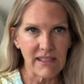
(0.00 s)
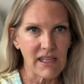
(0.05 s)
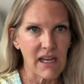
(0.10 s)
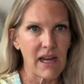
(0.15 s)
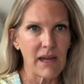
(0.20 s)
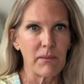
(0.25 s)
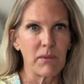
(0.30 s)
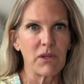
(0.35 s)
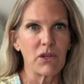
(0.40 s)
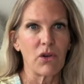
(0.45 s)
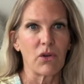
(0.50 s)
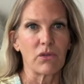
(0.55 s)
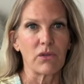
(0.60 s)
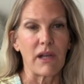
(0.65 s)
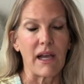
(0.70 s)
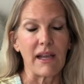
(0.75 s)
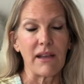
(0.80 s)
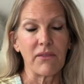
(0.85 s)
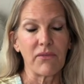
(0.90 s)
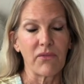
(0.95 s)
time in your
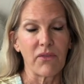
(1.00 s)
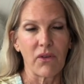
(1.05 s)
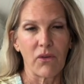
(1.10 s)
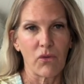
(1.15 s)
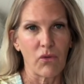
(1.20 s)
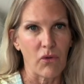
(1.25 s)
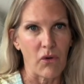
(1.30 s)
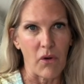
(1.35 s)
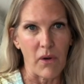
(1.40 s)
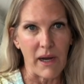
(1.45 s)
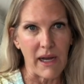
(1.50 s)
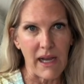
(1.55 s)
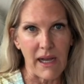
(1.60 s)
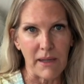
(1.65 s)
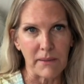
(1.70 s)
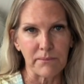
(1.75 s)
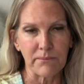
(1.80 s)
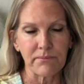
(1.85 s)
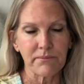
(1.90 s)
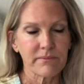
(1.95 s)
life growing
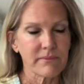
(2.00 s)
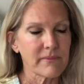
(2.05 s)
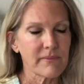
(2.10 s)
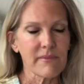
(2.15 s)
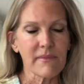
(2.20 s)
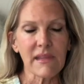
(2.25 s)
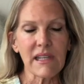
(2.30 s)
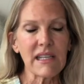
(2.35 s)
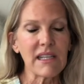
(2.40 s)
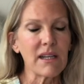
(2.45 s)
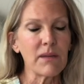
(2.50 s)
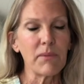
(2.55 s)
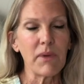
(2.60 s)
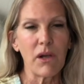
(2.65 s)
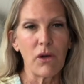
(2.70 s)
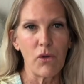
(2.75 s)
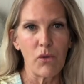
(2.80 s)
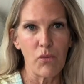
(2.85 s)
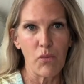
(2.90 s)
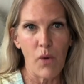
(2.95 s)
up. It can be a
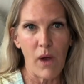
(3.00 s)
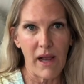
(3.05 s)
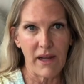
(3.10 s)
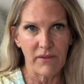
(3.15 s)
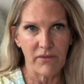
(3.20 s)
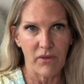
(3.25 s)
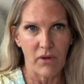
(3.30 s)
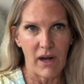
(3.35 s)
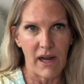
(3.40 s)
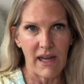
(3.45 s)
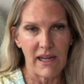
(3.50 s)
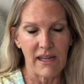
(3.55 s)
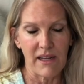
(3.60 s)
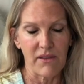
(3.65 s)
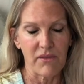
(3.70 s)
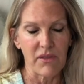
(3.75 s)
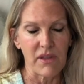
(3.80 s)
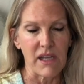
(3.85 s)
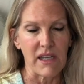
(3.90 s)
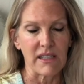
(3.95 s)
whole wide variety of
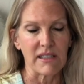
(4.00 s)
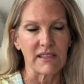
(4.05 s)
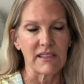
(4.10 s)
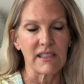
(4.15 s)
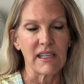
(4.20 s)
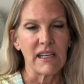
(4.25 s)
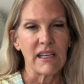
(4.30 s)
things.